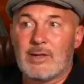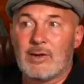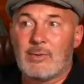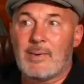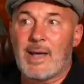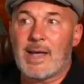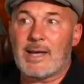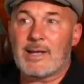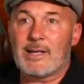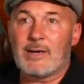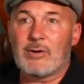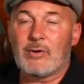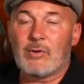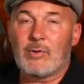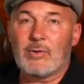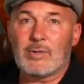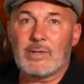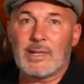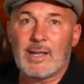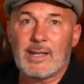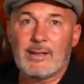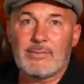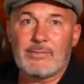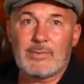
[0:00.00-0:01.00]
know, back in our old
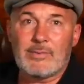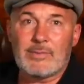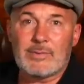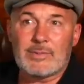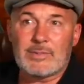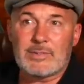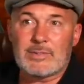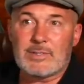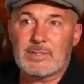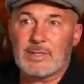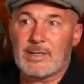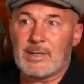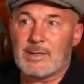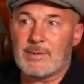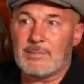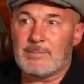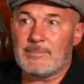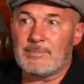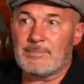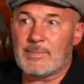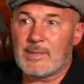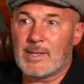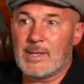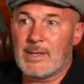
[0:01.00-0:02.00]
life, it was
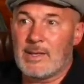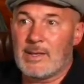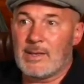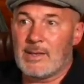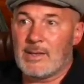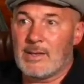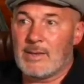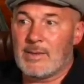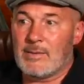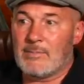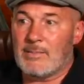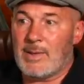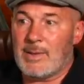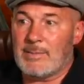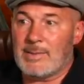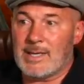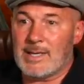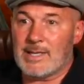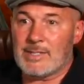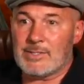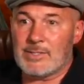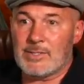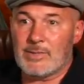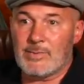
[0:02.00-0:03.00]
maybe an
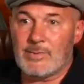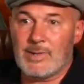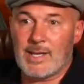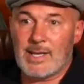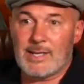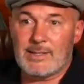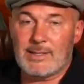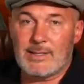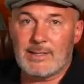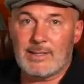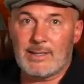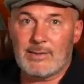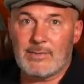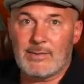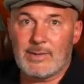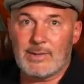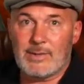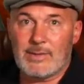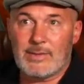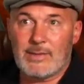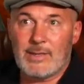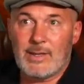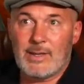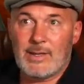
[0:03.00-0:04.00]
issue we had to deal
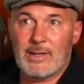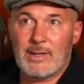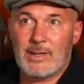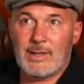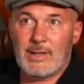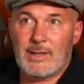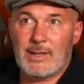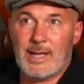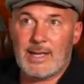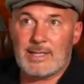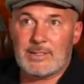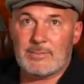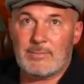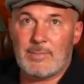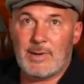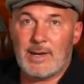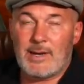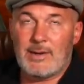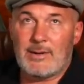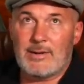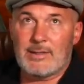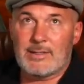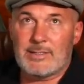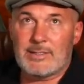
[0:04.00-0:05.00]
with as
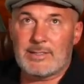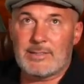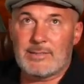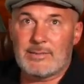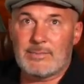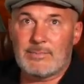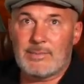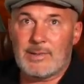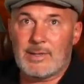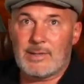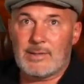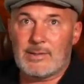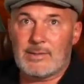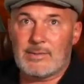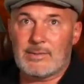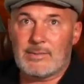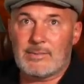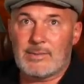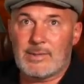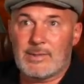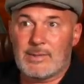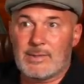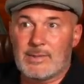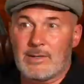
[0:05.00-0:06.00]
parents, but
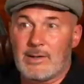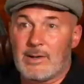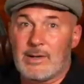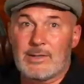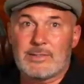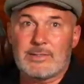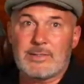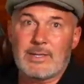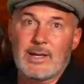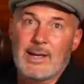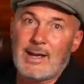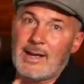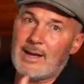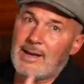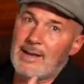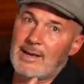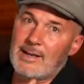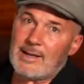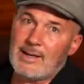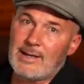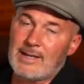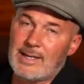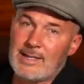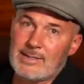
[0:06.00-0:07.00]
we, you know, I'd say, I
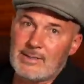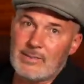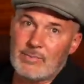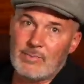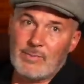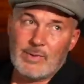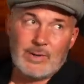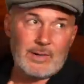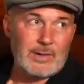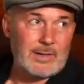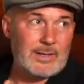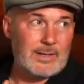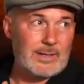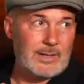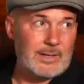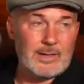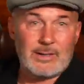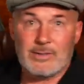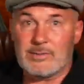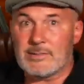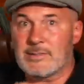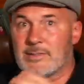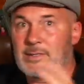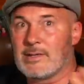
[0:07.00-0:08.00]
got to get to work. And
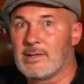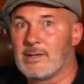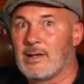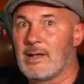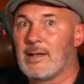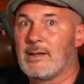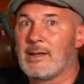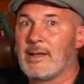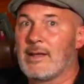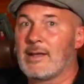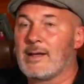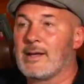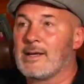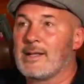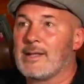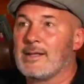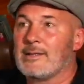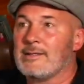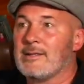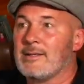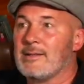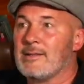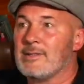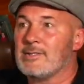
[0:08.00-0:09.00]
Carol said, I got to
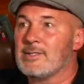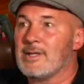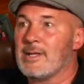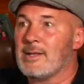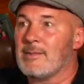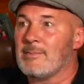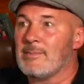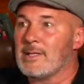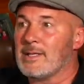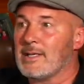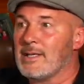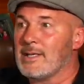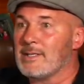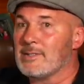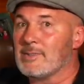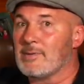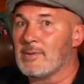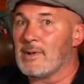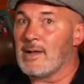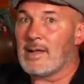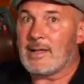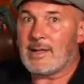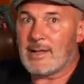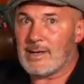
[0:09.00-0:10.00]
get to the gym. And the kids
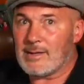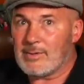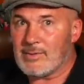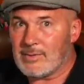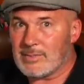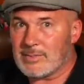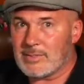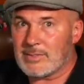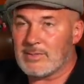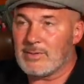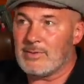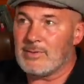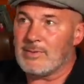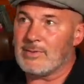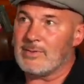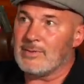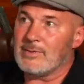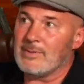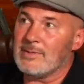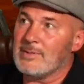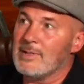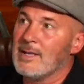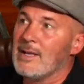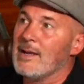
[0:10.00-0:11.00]
were, I got to go to
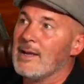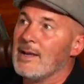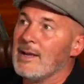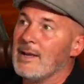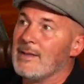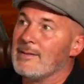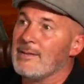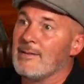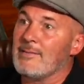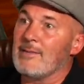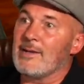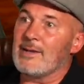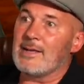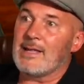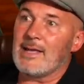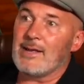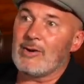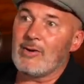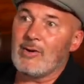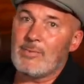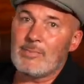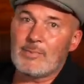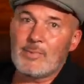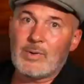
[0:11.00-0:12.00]
school. And then they'd get
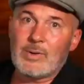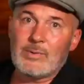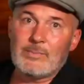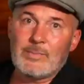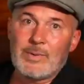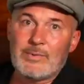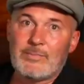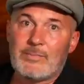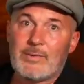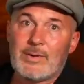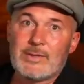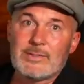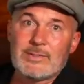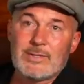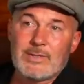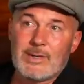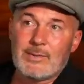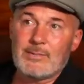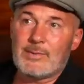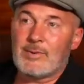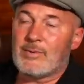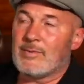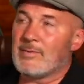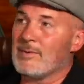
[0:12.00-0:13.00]
home. Well, my friends are
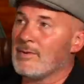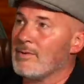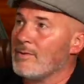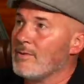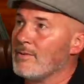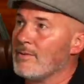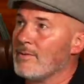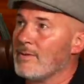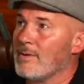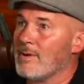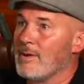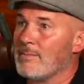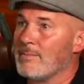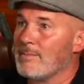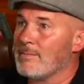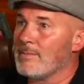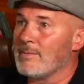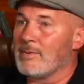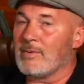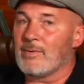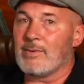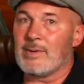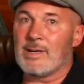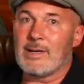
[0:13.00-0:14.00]
coming over, or I'm
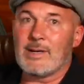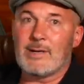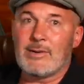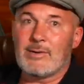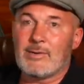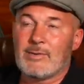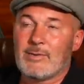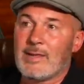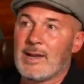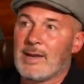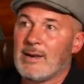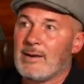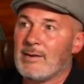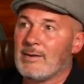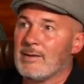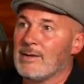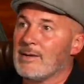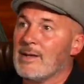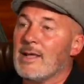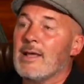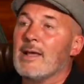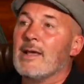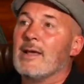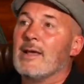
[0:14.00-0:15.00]
going here or there. And